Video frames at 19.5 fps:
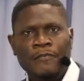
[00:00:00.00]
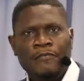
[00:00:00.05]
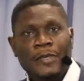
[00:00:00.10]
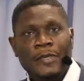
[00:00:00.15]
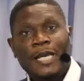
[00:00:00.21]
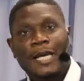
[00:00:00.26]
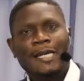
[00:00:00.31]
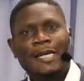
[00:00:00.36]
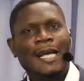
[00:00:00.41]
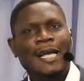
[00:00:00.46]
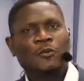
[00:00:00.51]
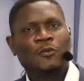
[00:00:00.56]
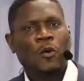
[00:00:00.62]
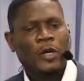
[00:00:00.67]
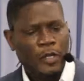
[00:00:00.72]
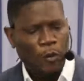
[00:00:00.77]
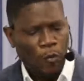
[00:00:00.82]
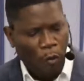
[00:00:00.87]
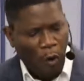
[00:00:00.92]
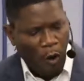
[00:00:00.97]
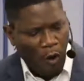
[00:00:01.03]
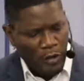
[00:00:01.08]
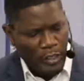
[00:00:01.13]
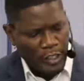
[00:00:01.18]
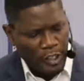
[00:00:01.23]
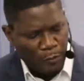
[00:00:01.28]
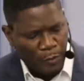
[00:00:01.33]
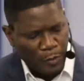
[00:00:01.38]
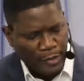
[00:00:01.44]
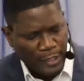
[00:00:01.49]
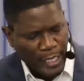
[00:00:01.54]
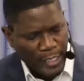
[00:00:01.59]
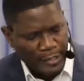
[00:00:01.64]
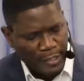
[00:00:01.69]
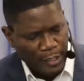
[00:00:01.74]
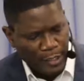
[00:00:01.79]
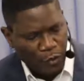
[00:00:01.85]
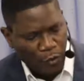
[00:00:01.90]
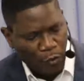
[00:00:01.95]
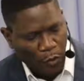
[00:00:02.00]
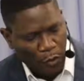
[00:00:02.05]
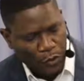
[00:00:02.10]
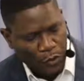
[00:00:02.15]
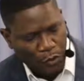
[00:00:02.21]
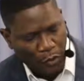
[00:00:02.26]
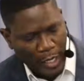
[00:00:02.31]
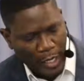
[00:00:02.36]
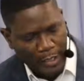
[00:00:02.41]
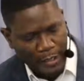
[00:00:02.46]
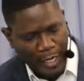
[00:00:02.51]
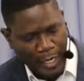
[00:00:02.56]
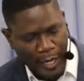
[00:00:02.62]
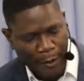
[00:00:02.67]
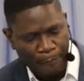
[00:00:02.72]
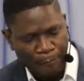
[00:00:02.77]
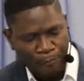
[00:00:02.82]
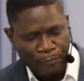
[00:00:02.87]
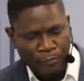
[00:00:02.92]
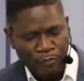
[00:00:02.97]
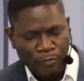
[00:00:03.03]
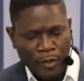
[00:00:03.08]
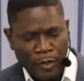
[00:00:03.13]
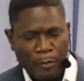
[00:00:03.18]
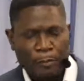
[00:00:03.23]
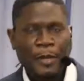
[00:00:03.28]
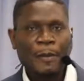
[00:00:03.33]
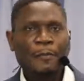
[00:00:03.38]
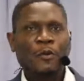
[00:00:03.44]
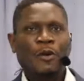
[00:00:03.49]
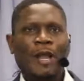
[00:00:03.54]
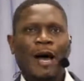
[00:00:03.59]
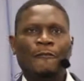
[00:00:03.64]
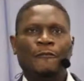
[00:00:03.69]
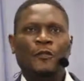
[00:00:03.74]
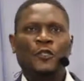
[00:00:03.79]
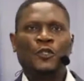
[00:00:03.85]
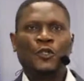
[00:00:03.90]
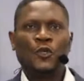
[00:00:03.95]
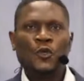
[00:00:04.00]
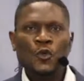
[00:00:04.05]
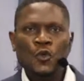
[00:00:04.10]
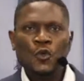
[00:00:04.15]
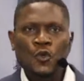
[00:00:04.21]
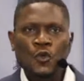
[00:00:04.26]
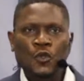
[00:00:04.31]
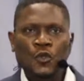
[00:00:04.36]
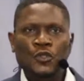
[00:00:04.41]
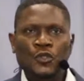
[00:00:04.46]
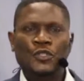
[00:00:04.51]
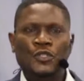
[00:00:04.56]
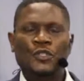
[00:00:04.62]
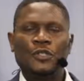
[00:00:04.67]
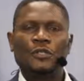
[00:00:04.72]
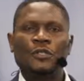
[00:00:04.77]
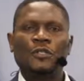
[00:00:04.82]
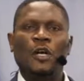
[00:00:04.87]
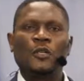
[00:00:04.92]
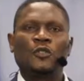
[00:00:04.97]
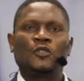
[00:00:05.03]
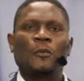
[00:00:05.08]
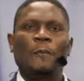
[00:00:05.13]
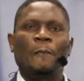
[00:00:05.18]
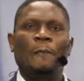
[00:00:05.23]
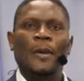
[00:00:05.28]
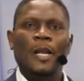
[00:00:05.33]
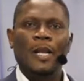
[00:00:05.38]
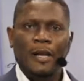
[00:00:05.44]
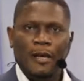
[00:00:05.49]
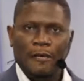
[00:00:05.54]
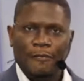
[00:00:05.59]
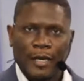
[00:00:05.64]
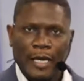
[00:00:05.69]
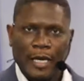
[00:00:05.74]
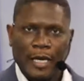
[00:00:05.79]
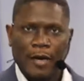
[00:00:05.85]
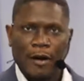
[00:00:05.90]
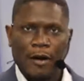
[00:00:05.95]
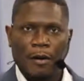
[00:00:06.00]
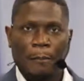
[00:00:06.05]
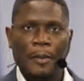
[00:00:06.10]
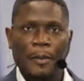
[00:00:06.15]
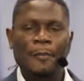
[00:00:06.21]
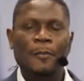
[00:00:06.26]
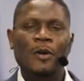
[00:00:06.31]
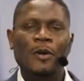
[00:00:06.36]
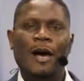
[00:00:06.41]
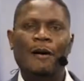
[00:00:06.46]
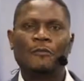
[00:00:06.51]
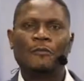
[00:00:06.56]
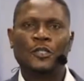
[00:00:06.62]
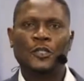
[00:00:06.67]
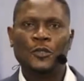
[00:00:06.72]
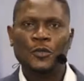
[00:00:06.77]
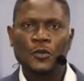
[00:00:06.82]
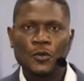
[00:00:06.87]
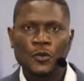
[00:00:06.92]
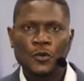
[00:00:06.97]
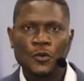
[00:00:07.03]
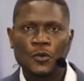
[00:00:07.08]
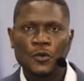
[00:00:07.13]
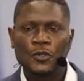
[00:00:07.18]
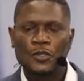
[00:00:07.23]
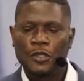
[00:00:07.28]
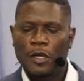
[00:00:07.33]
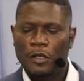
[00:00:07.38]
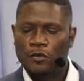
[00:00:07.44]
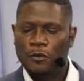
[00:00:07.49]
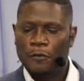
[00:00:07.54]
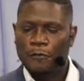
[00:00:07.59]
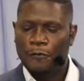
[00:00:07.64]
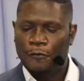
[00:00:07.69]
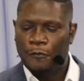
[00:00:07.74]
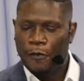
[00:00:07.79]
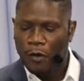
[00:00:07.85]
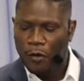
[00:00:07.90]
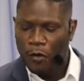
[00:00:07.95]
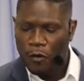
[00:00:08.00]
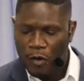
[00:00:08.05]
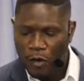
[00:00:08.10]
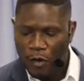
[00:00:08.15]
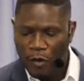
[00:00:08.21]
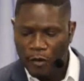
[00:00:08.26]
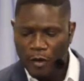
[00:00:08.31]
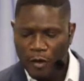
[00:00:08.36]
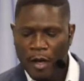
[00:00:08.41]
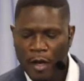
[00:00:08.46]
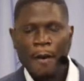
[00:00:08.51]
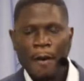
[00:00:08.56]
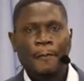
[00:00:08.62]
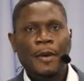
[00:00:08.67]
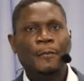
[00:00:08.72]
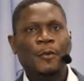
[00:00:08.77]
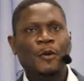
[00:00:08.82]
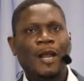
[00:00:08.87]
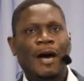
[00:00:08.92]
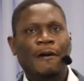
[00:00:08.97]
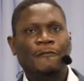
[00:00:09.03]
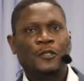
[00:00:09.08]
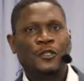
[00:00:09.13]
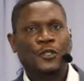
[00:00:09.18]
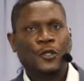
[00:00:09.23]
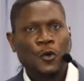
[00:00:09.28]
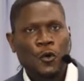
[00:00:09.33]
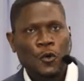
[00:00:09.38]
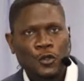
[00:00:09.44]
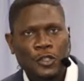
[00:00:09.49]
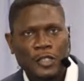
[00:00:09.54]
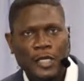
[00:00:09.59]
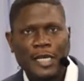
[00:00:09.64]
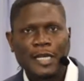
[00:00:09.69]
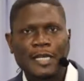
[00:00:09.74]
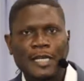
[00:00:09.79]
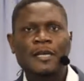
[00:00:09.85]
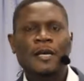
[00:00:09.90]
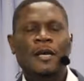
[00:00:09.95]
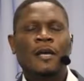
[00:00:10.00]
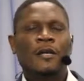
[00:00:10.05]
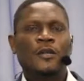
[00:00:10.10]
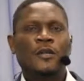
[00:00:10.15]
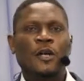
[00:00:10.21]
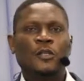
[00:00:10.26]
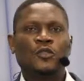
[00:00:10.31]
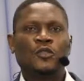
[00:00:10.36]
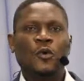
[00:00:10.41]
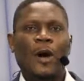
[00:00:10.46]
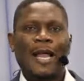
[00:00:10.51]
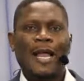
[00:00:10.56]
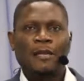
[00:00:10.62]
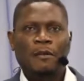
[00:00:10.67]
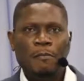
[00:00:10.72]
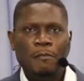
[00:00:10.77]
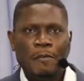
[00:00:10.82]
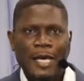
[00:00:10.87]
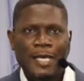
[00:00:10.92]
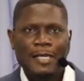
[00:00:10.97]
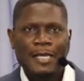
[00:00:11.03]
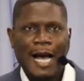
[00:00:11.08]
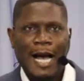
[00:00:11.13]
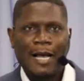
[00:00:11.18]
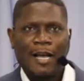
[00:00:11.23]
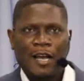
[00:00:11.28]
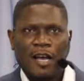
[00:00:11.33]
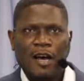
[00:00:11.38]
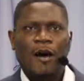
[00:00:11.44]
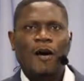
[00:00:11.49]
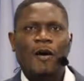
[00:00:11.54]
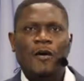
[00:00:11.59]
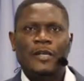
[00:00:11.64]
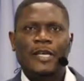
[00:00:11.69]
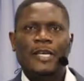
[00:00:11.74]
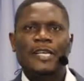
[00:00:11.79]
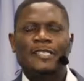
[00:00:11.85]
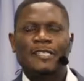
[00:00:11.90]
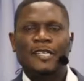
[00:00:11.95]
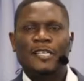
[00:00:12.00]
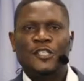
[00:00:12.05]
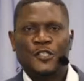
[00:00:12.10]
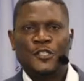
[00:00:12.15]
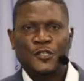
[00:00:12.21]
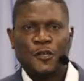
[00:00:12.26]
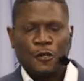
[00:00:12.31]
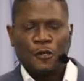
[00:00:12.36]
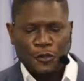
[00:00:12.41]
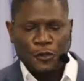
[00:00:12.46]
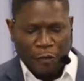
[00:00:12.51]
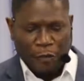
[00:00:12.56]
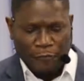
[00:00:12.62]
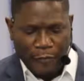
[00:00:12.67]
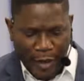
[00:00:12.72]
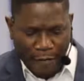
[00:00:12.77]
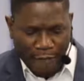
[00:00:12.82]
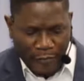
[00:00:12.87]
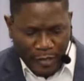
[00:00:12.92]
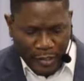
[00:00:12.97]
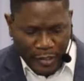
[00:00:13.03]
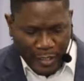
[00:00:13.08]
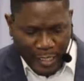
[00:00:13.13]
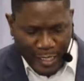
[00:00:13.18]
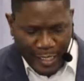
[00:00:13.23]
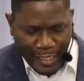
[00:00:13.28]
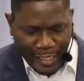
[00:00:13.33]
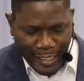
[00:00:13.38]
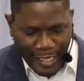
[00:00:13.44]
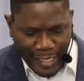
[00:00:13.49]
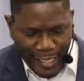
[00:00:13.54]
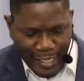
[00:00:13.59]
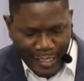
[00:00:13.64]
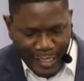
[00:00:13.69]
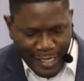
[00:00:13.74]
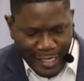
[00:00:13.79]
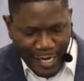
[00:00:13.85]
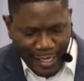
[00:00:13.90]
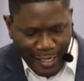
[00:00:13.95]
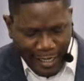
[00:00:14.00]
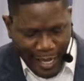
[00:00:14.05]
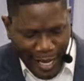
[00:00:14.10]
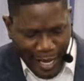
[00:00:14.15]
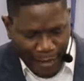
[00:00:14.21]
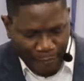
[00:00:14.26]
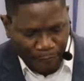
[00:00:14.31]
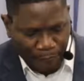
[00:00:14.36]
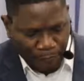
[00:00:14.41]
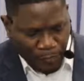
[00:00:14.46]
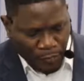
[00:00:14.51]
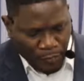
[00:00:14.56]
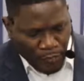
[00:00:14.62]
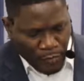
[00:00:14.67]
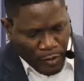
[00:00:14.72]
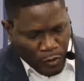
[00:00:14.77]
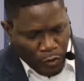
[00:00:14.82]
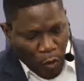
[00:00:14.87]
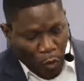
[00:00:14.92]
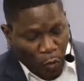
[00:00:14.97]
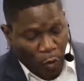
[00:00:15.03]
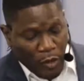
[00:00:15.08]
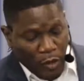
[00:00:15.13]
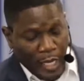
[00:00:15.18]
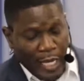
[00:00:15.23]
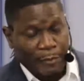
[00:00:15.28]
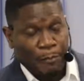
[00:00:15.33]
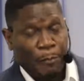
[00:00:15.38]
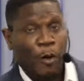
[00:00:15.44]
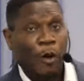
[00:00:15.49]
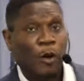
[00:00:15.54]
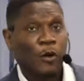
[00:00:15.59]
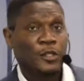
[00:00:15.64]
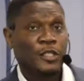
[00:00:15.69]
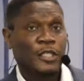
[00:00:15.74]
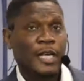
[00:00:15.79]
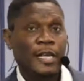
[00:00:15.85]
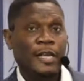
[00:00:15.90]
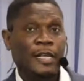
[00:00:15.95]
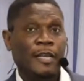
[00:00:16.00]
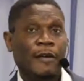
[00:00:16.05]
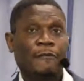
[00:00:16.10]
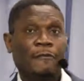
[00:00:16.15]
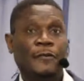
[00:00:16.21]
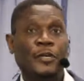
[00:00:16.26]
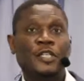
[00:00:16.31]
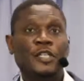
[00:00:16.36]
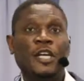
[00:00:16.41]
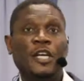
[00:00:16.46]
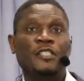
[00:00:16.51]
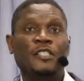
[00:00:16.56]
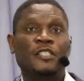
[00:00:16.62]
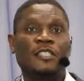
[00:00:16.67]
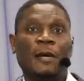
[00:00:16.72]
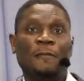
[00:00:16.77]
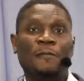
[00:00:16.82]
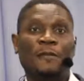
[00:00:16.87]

And that's what the world is presenting to us right now. People have choose not to believe in God. People have choose not to follow God. People have chosen not to admit that God is the source of everything in their life. No wonder Paul said in Ephesians chapter